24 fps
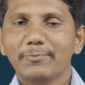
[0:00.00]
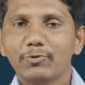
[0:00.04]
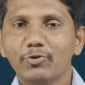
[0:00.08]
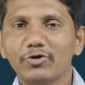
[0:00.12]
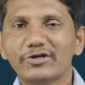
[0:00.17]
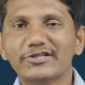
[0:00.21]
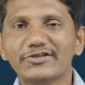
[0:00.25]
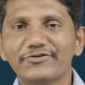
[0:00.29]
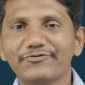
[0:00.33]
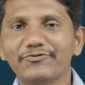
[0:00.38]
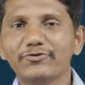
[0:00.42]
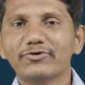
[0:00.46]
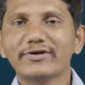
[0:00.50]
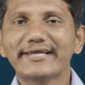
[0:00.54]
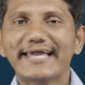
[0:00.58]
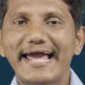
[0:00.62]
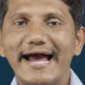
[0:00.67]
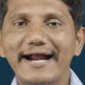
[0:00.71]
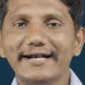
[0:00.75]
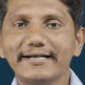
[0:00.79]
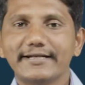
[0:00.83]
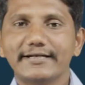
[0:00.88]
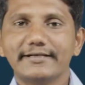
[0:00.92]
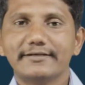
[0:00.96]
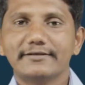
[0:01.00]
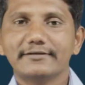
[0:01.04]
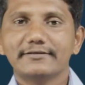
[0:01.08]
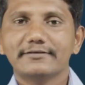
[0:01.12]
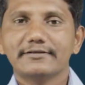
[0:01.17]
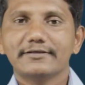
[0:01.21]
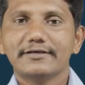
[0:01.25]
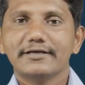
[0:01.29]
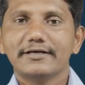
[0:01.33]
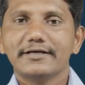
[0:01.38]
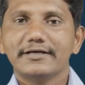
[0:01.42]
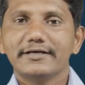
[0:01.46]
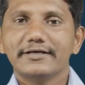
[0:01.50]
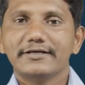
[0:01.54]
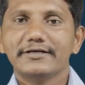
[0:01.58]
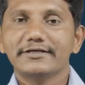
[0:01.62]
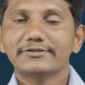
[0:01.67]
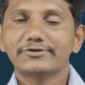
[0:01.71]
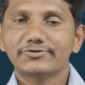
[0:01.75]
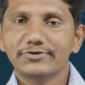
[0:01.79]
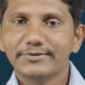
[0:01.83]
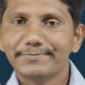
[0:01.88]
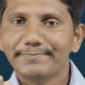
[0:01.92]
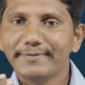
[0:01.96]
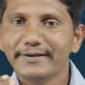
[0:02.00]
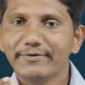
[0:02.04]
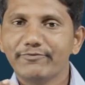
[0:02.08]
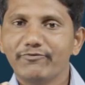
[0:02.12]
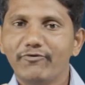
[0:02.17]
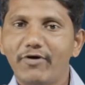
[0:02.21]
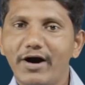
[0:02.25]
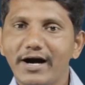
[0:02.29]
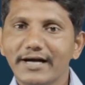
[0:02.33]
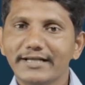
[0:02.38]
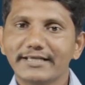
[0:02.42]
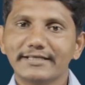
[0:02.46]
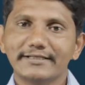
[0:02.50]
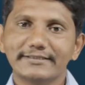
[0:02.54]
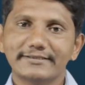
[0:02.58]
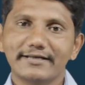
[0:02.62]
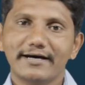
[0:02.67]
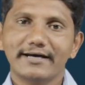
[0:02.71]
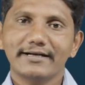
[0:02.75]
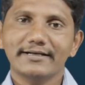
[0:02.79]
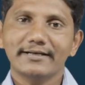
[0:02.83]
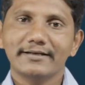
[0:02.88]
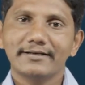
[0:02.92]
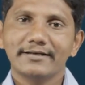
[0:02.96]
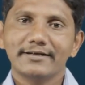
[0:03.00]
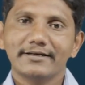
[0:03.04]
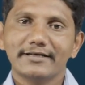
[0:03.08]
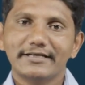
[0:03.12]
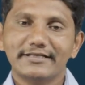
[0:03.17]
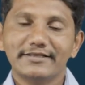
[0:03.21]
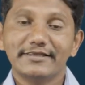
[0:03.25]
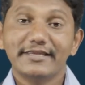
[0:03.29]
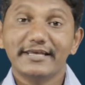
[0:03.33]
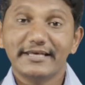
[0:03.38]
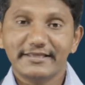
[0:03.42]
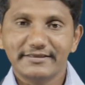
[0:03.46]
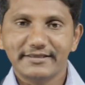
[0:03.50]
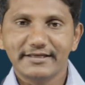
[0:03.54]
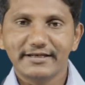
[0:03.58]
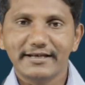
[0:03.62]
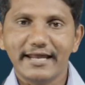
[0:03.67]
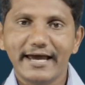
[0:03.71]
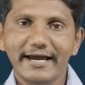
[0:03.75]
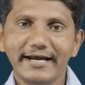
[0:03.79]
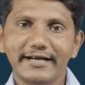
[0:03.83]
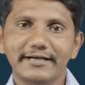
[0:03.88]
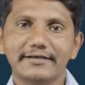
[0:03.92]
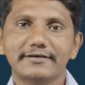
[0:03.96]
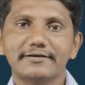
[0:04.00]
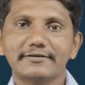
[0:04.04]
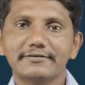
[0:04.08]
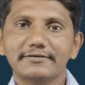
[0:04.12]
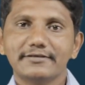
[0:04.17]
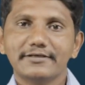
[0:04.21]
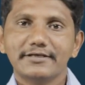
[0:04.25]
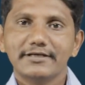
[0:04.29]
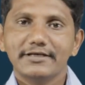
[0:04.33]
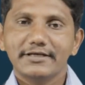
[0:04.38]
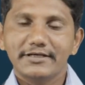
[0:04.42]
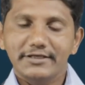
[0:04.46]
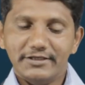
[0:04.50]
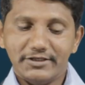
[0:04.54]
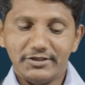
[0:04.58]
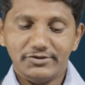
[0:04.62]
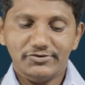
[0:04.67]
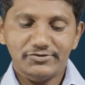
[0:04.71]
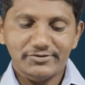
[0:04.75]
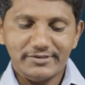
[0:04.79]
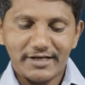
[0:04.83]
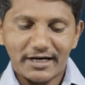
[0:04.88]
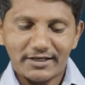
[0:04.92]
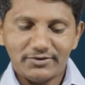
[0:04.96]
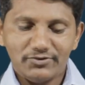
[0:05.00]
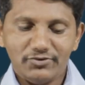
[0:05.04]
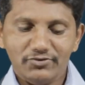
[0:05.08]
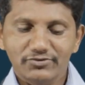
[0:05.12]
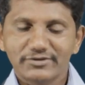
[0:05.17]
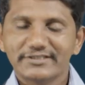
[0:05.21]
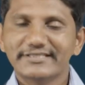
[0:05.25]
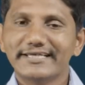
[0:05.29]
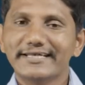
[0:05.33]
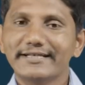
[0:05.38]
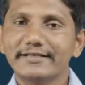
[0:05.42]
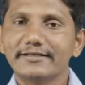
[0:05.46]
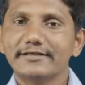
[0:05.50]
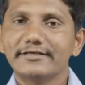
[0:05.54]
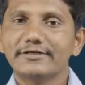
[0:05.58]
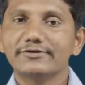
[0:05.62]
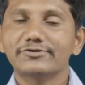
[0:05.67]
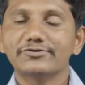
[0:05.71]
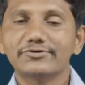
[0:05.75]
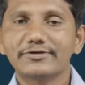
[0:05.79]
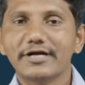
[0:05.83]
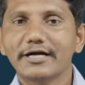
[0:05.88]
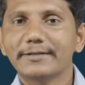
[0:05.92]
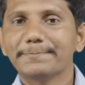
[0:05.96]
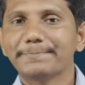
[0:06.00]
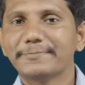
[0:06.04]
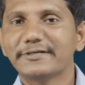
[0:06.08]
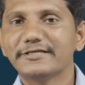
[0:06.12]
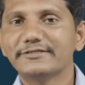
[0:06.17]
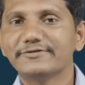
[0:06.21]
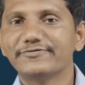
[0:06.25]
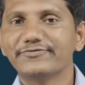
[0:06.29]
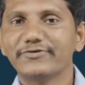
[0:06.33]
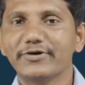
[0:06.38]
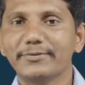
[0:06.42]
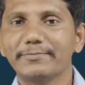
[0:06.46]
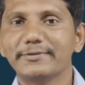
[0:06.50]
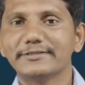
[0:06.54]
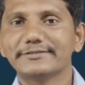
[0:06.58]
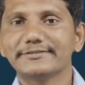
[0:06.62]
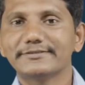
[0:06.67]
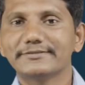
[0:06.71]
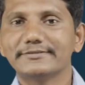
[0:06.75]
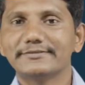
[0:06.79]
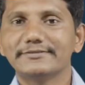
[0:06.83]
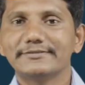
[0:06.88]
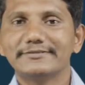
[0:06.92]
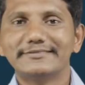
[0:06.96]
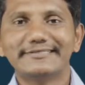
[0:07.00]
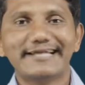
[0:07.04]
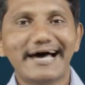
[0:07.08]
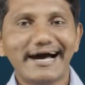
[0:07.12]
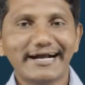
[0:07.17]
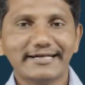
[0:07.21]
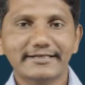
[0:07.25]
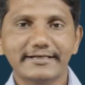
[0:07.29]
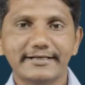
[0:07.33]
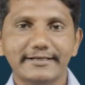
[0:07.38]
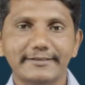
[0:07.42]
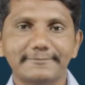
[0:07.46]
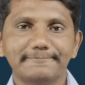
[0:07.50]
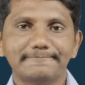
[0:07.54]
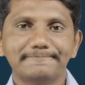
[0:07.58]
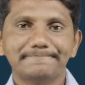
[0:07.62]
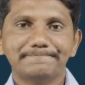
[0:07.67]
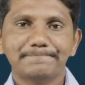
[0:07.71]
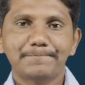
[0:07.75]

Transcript: worthful candidate. He should be walk in dark in, in the light. He should not do sin. He should not preach fables doctrine.